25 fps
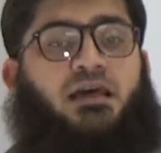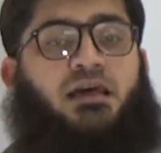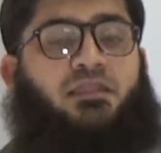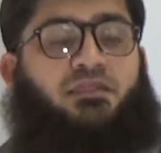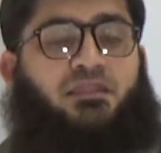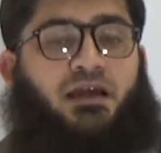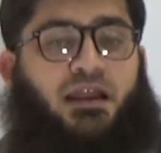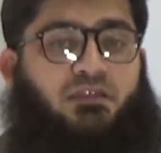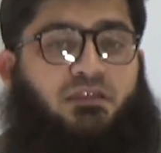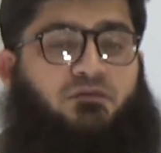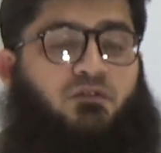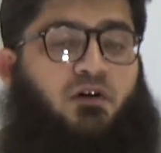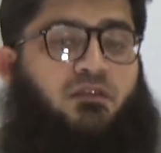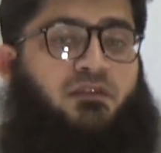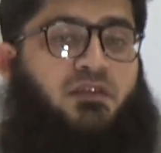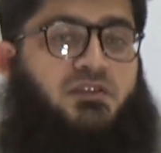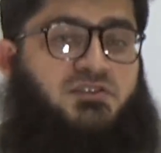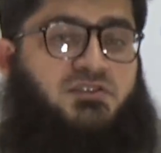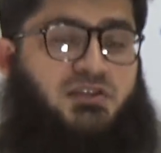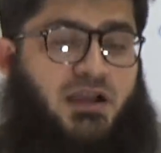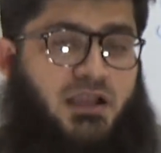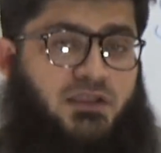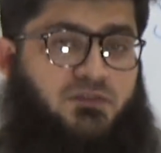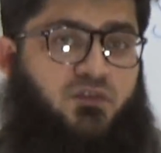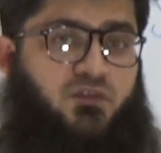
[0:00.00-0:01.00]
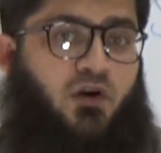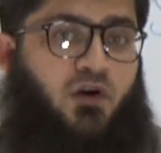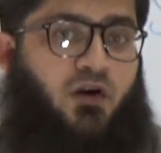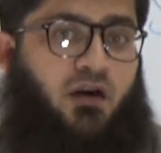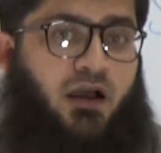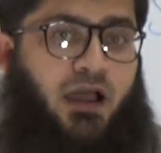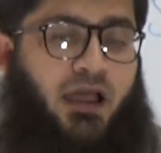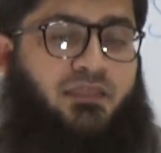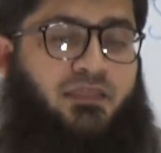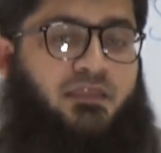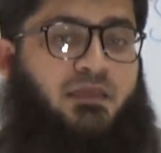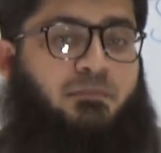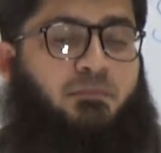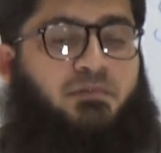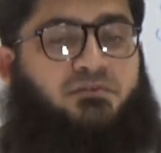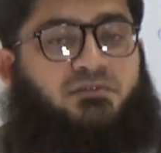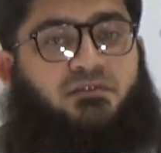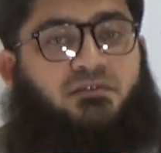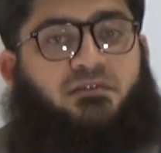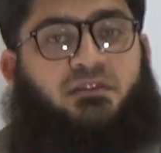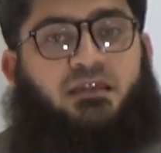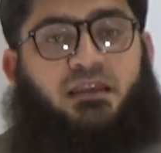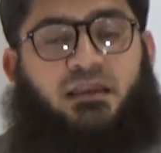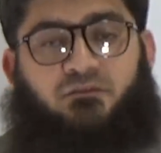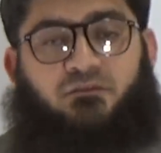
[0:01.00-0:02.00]
That is what they charge for, and they
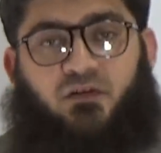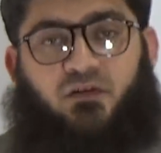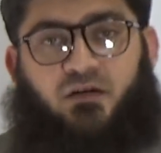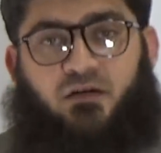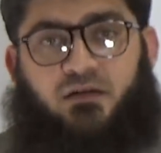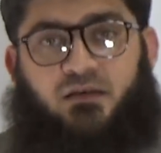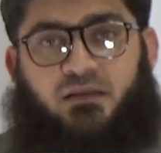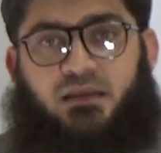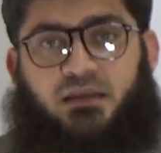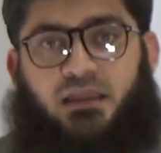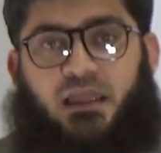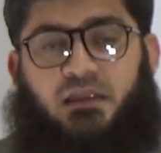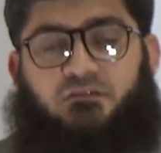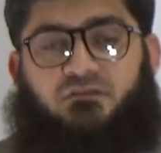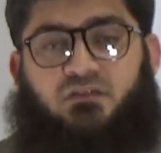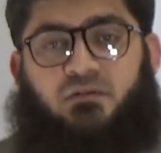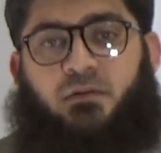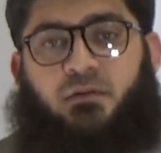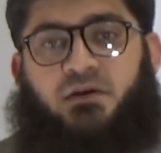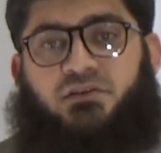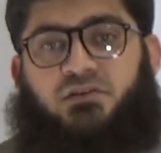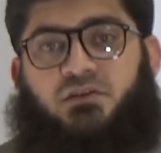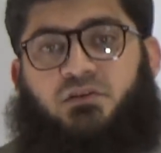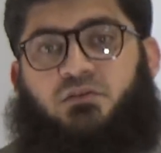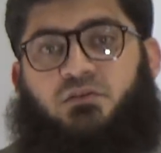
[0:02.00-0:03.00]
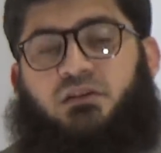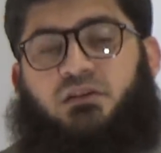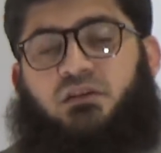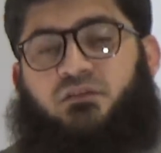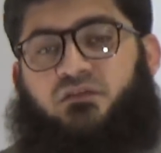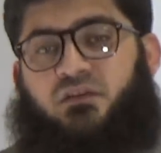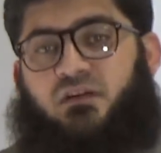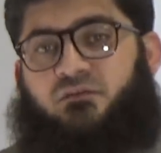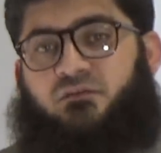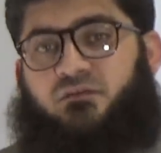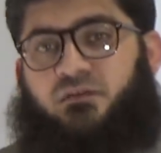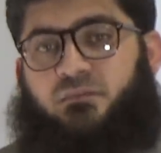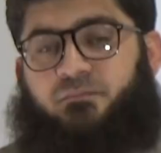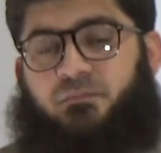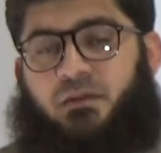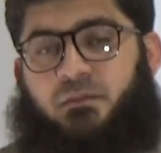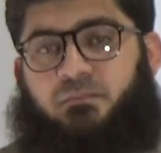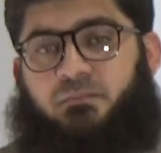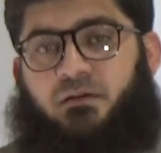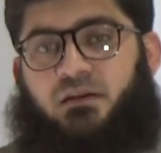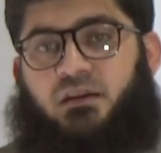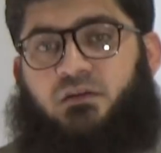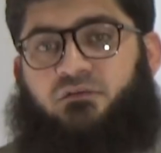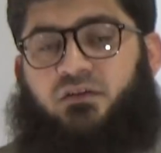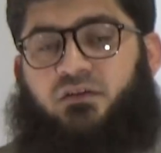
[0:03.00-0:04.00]
present their info, information to the different
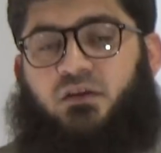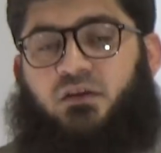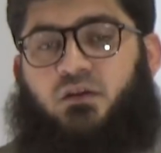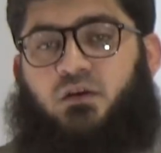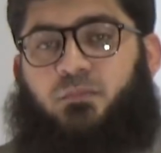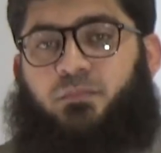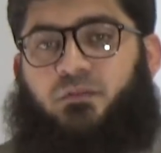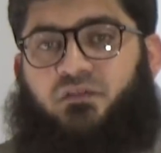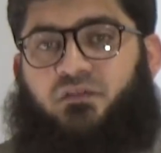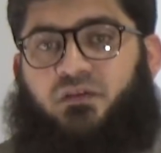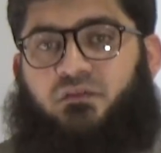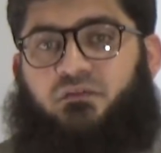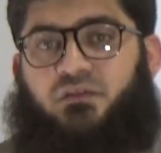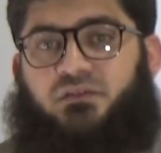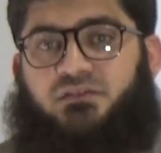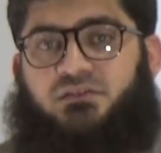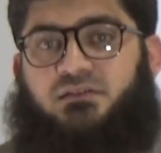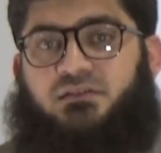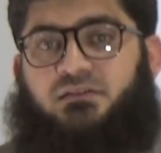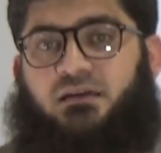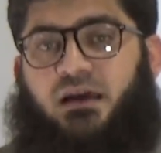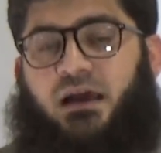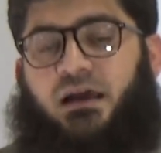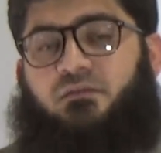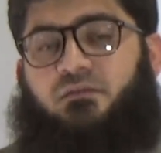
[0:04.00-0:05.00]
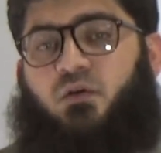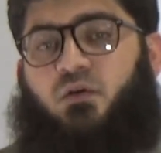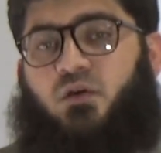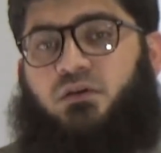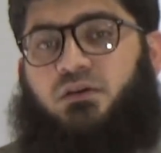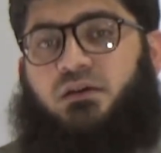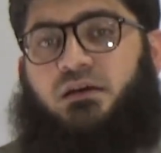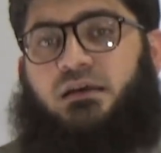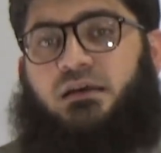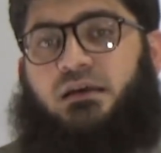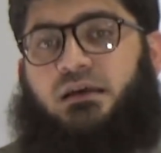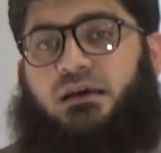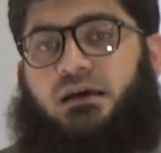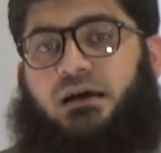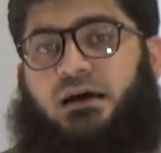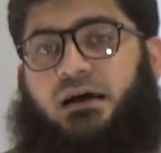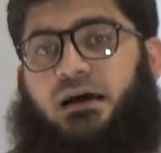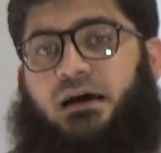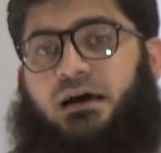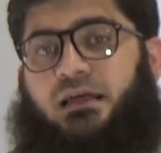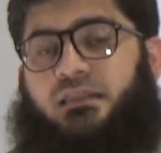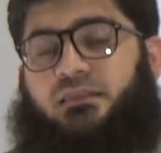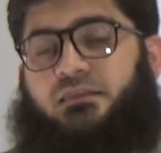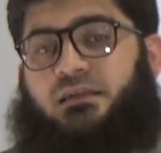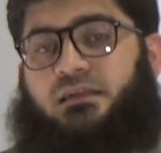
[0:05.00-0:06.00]
people, different group of investors, and what
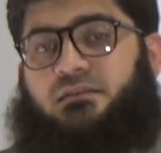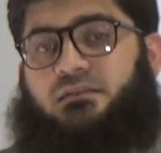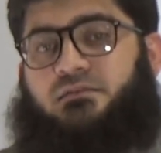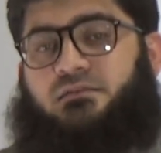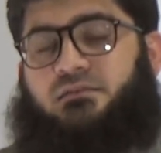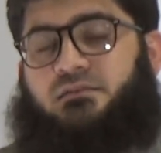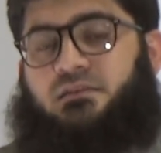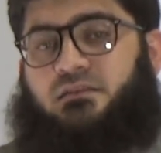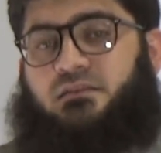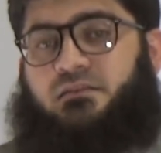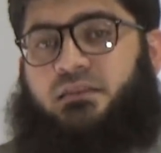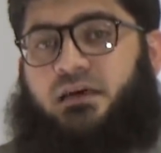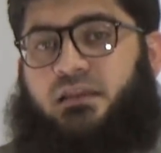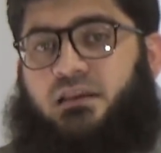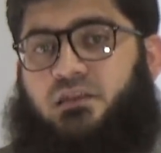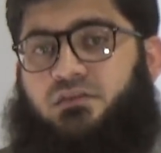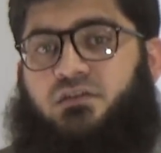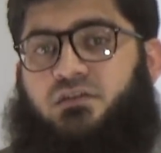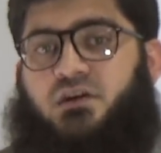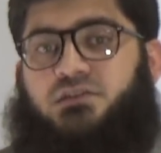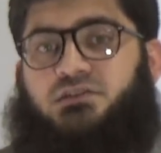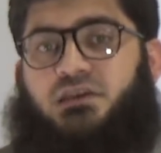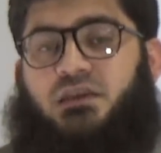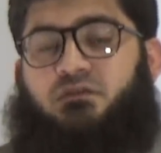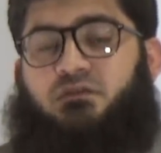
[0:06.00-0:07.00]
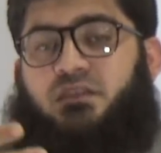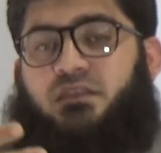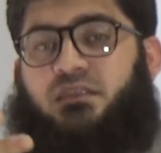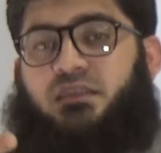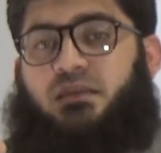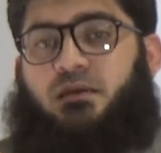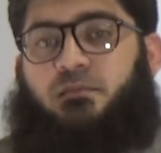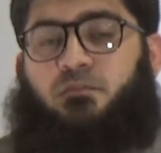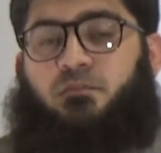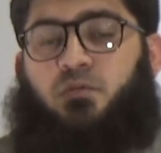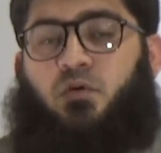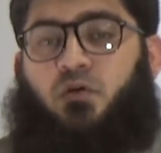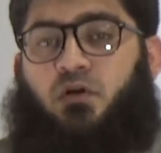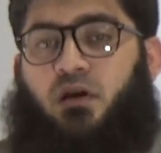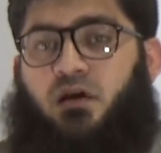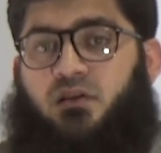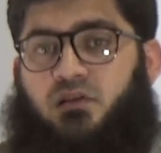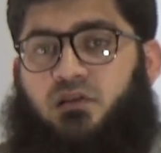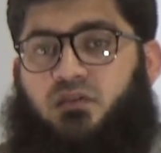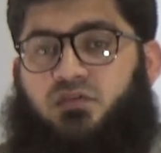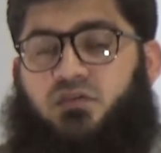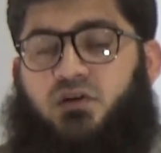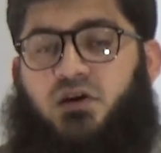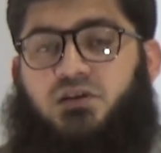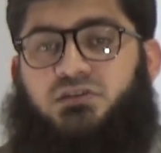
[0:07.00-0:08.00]
uh, this, their research, even the broker
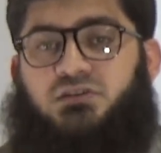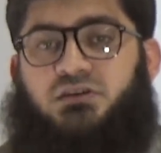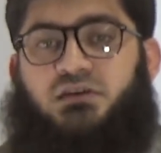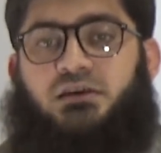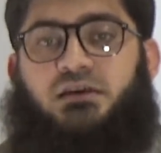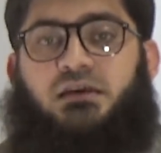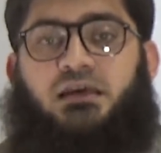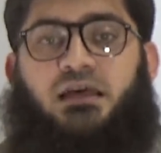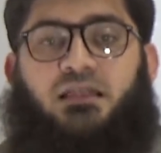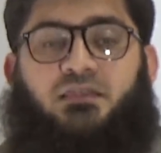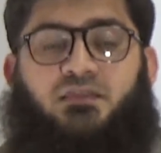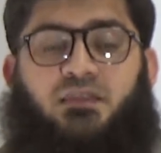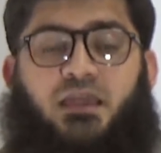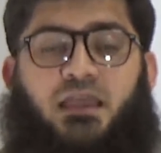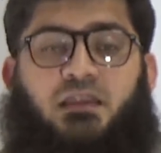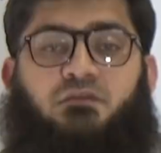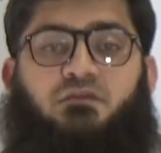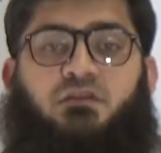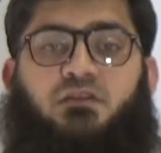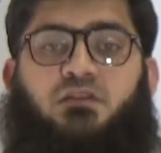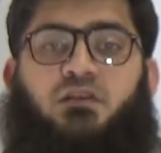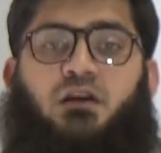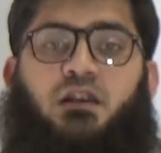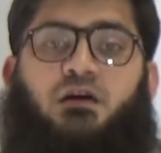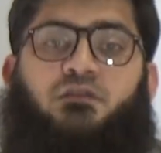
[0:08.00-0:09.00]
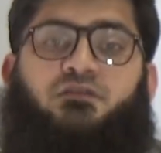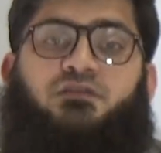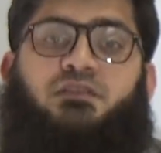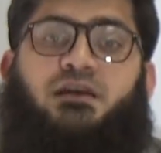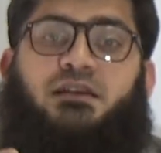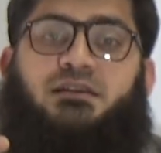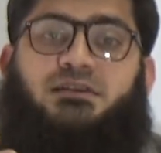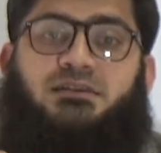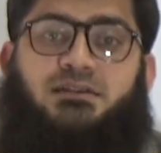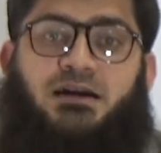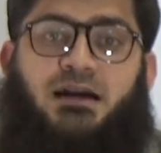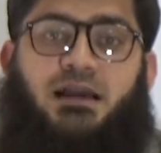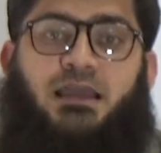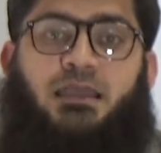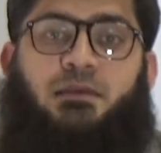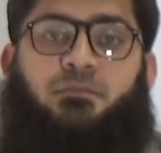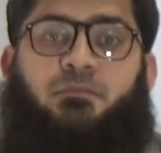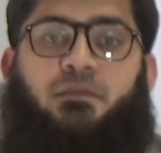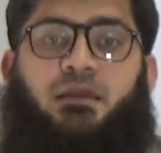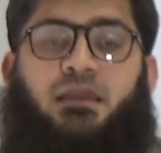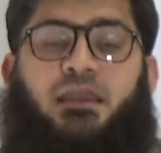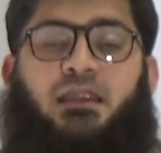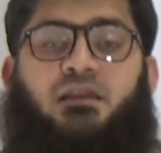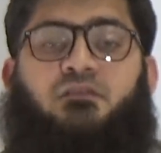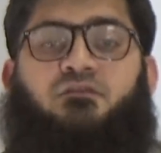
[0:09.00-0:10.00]
research, they invest a lot of their
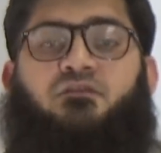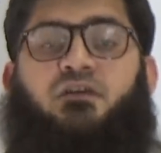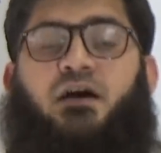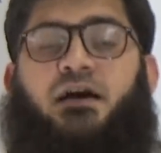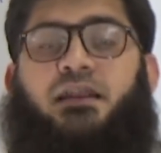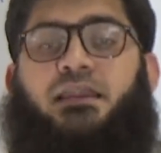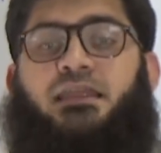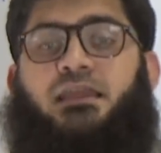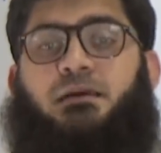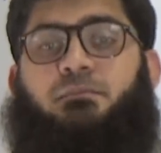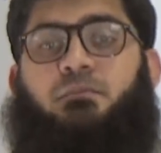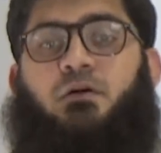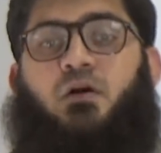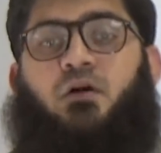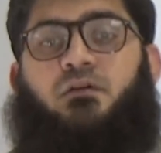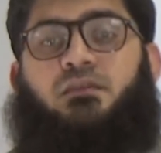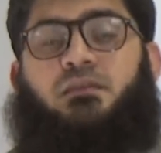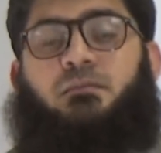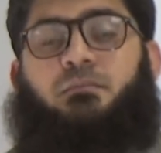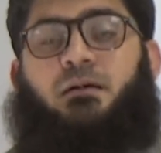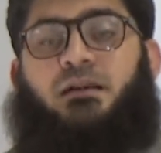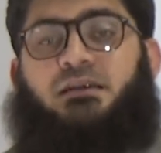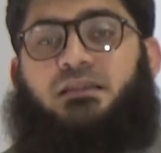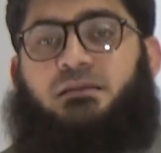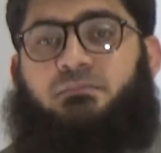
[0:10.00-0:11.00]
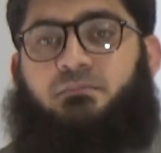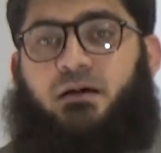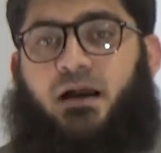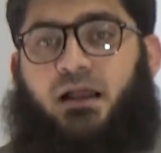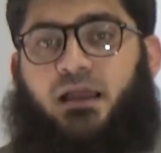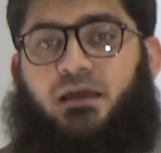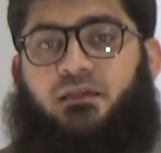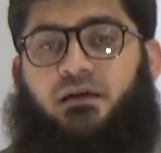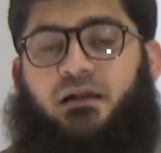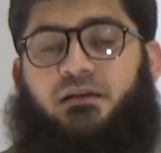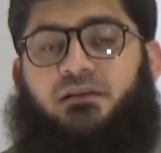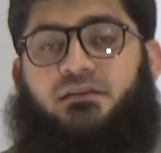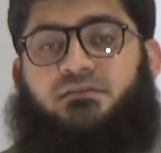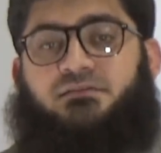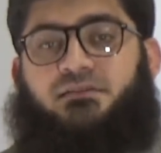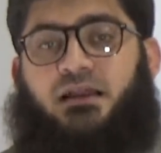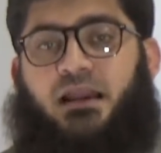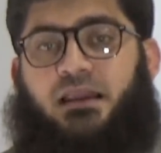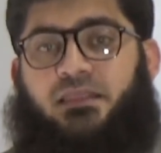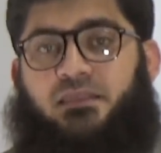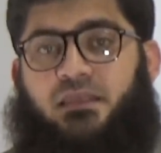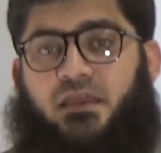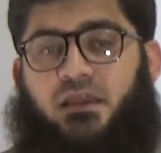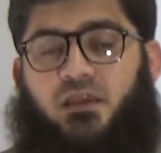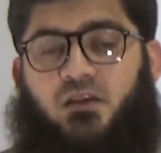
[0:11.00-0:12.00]
time in finding about the multi-bagger,
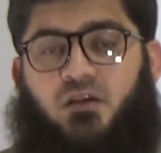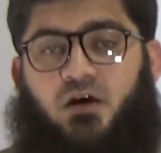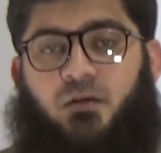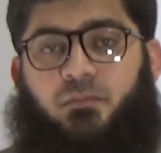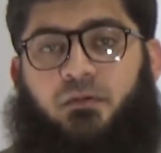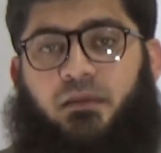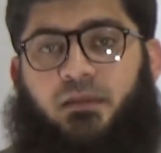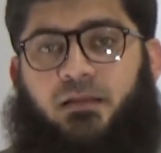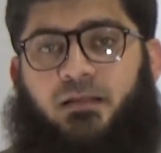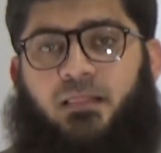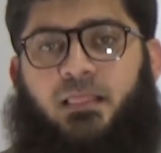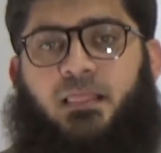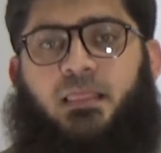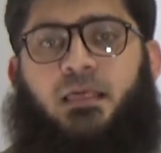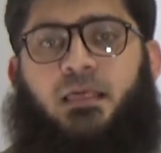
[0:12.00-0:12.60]
understanding the economy.